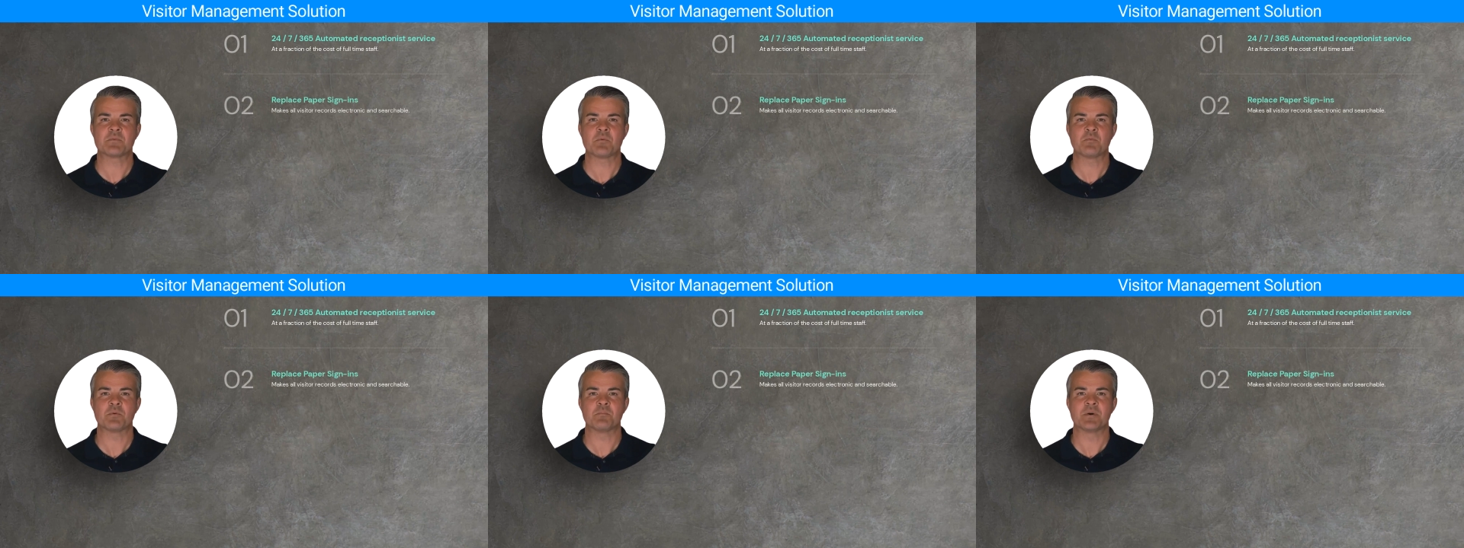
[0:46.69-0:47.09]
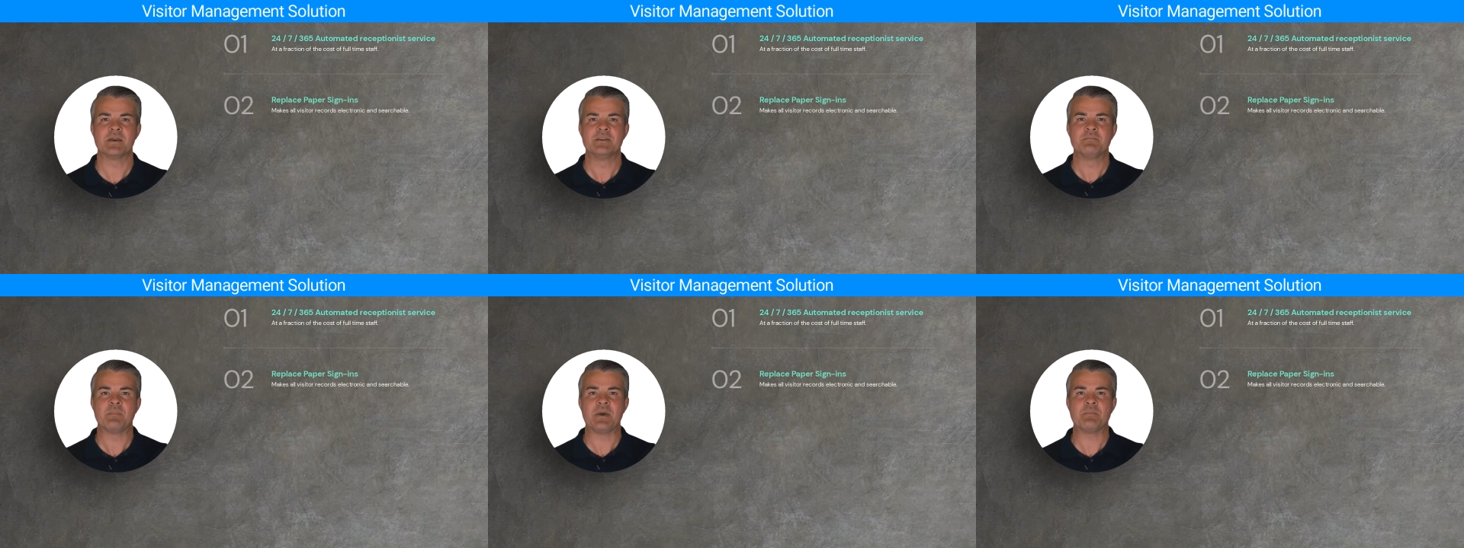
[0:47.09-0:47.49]

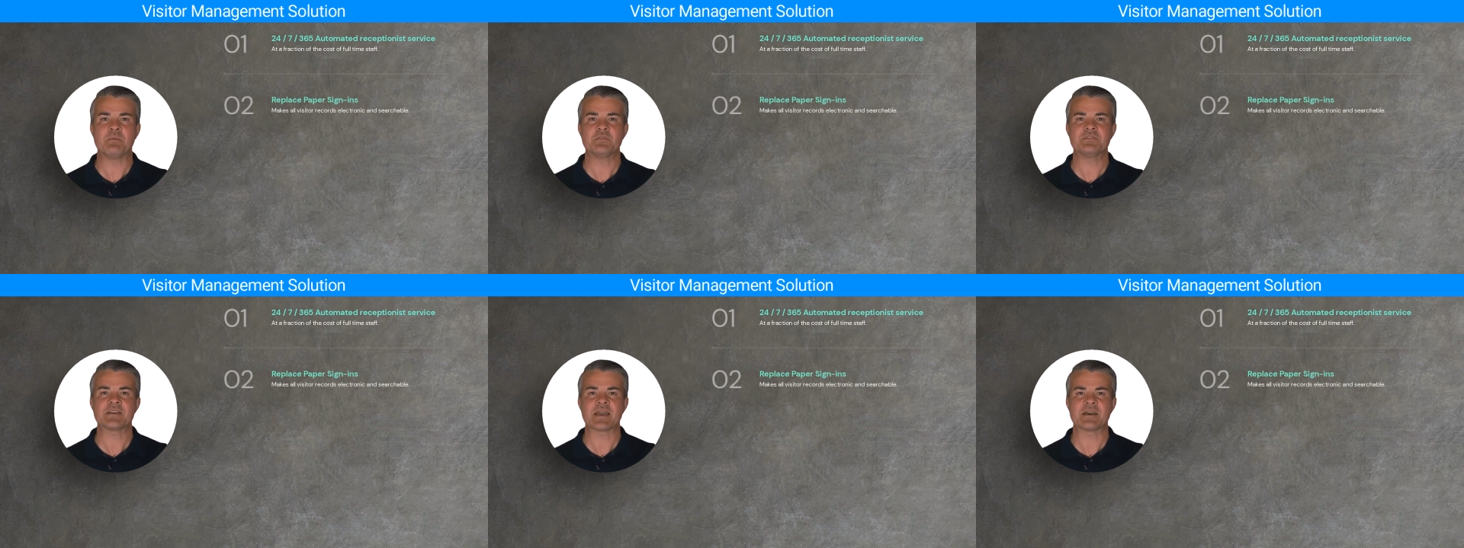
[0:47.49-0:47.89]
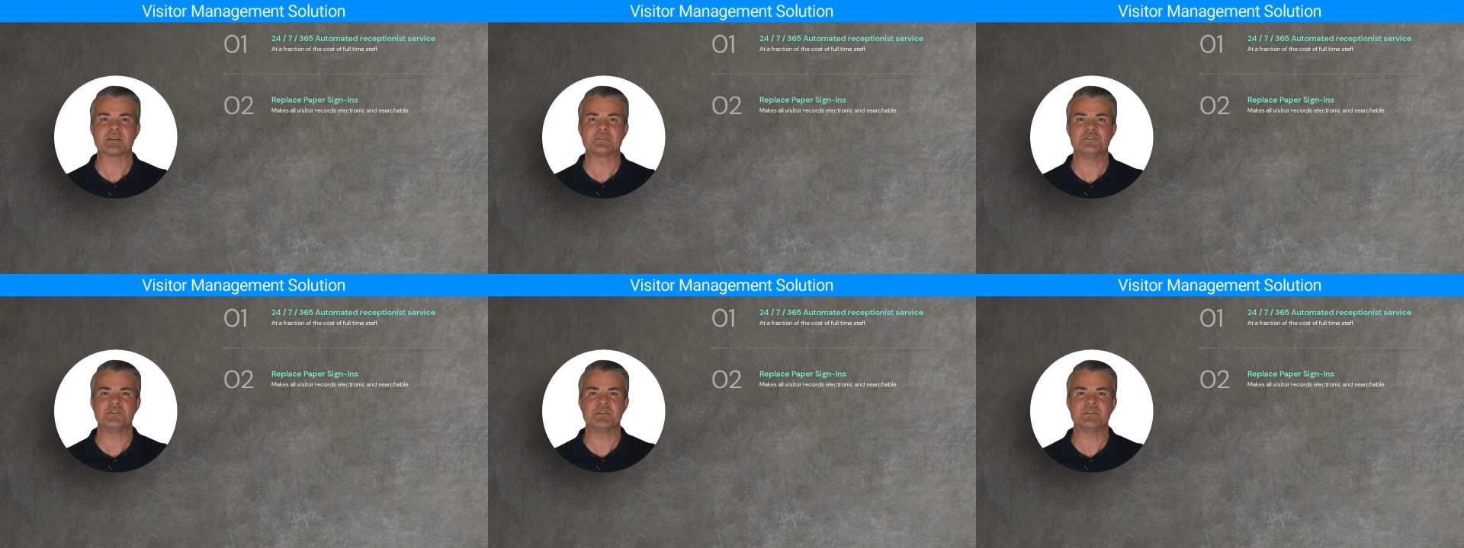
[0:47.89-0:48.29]
Replace paper sign-in
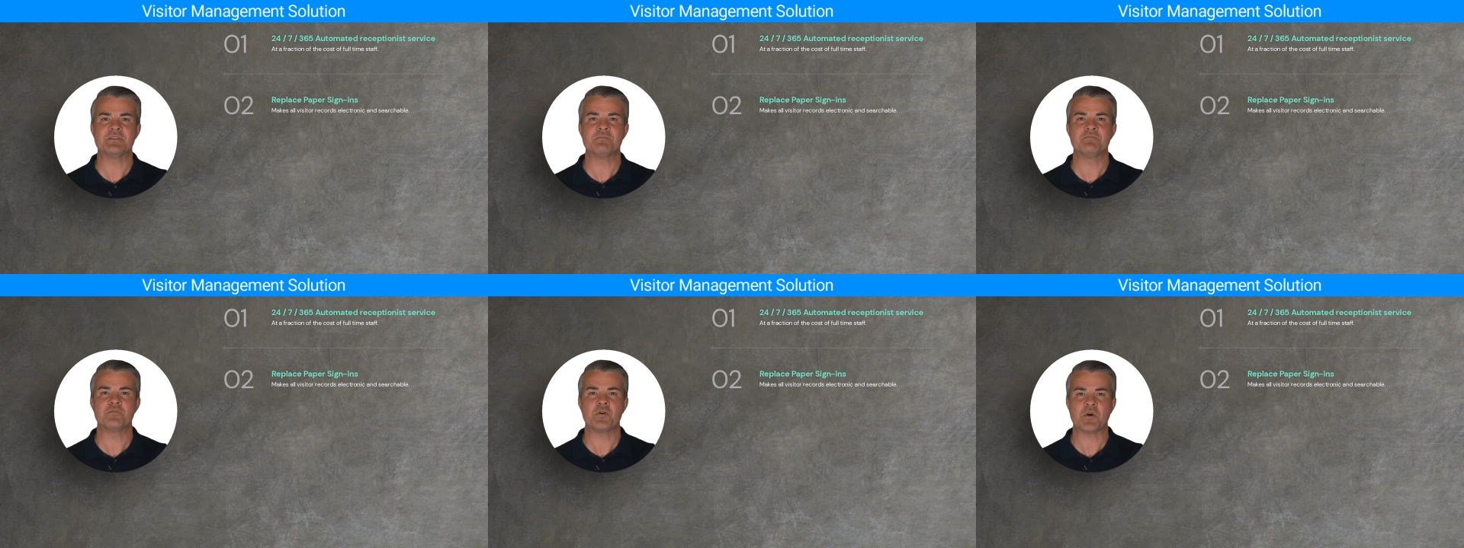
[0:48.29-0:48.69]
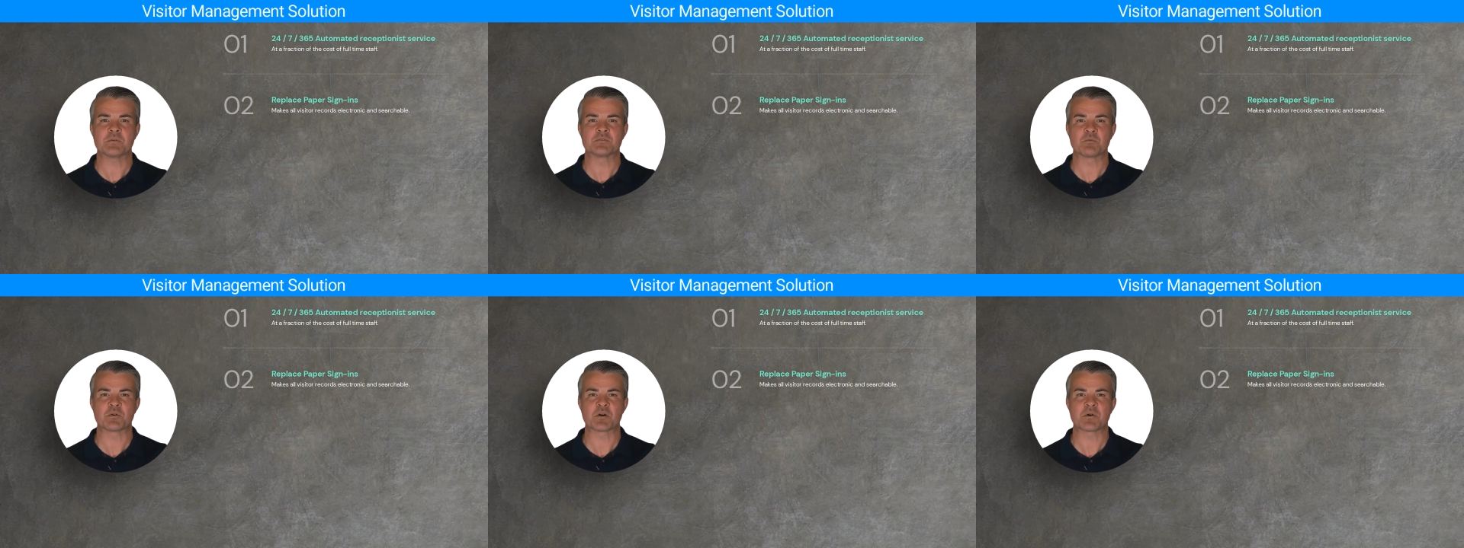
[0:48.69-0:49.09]
sheets and forms with